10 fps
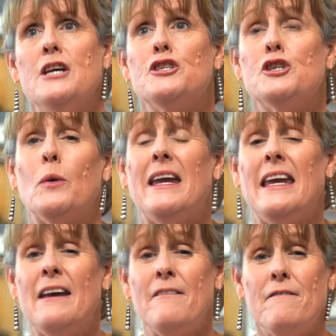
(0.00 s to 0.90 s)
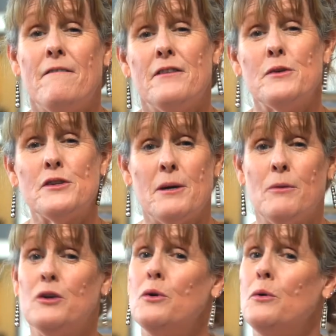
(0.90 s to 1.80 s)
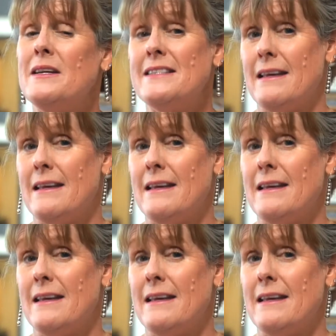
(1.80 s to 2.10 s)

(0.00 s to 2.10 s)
So if there's someone who is